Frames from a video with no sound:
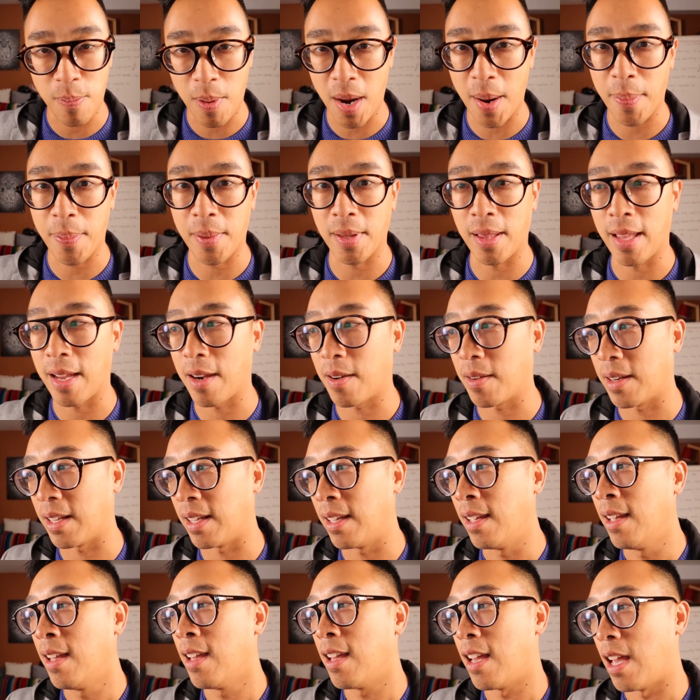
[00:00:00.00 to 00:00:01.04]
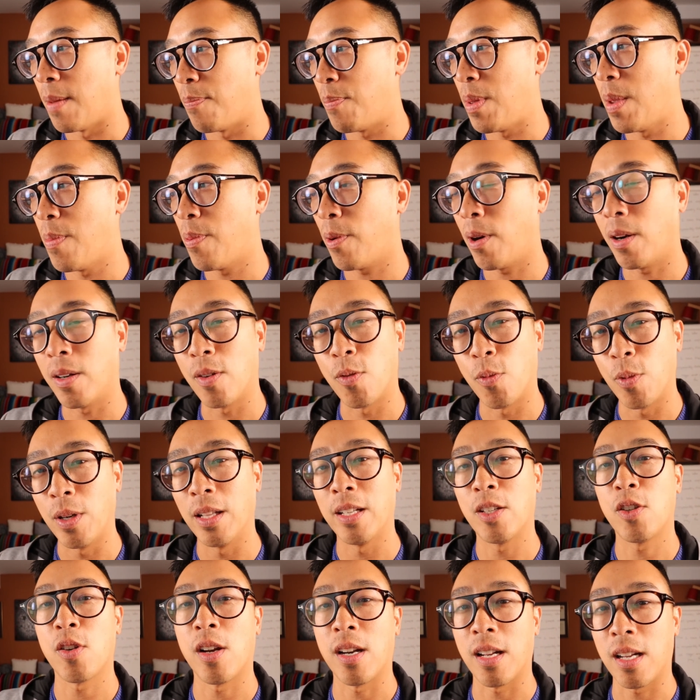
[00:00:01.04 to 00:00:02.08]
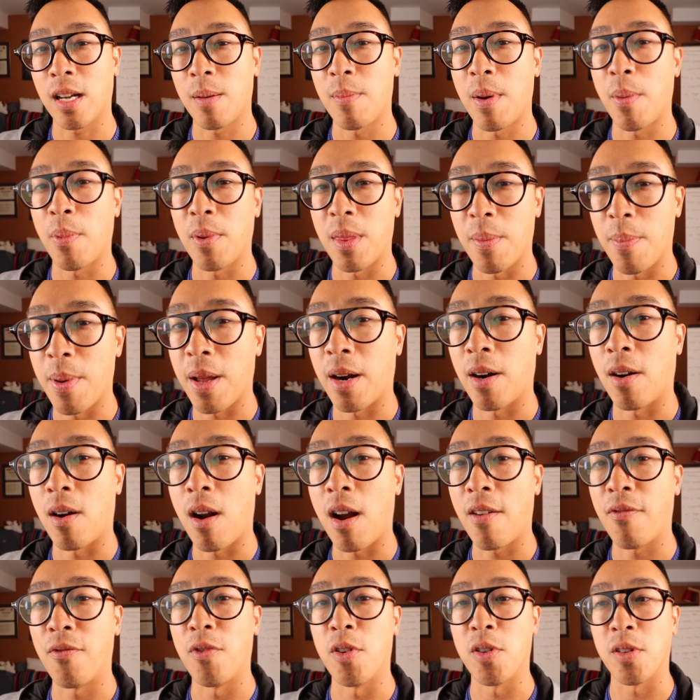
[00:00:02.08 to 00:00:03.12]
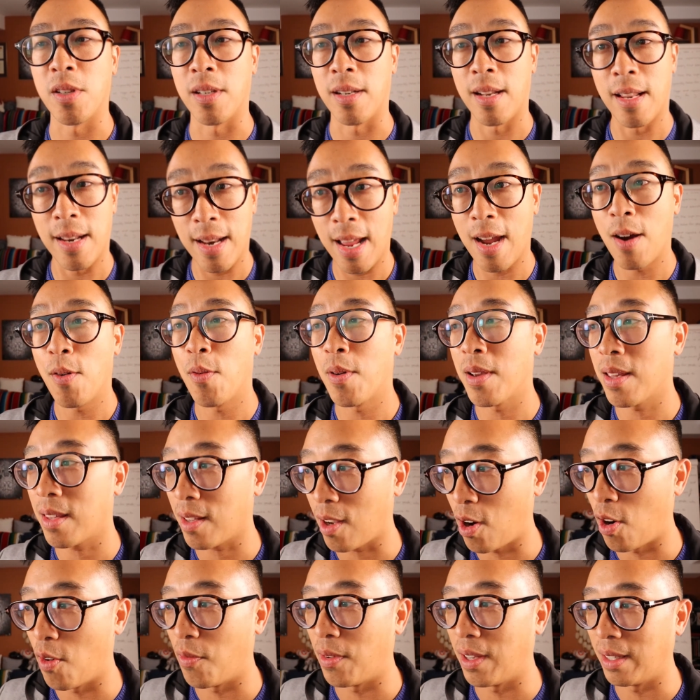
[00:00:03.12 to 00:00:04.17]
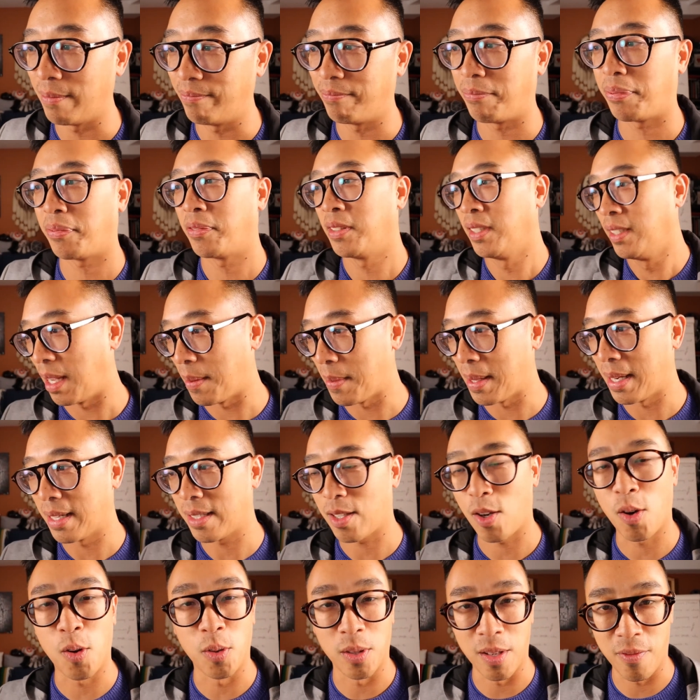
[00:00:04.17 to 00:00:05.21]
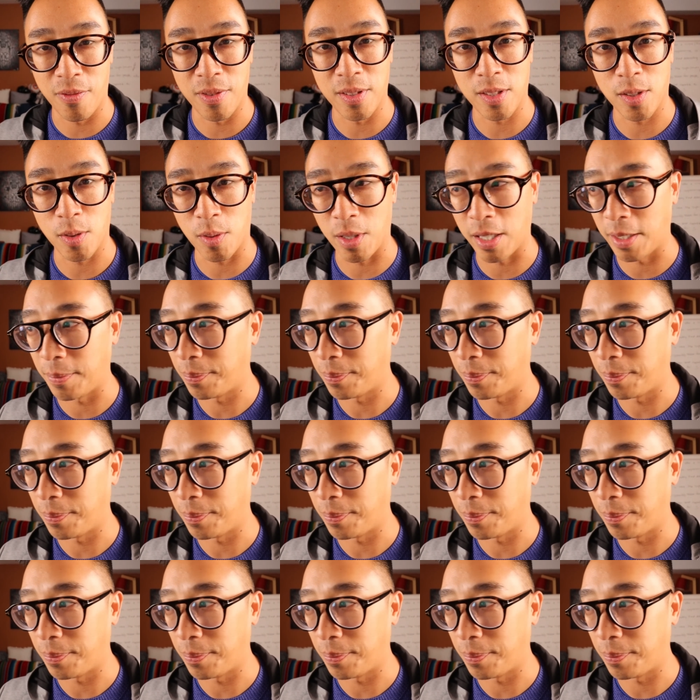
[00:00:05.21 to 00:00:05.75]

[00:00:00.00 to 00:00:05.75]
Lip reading: popularity, and people aren't really trying to come up with a better off version. And now with COVID, I mean, it's a whole different story.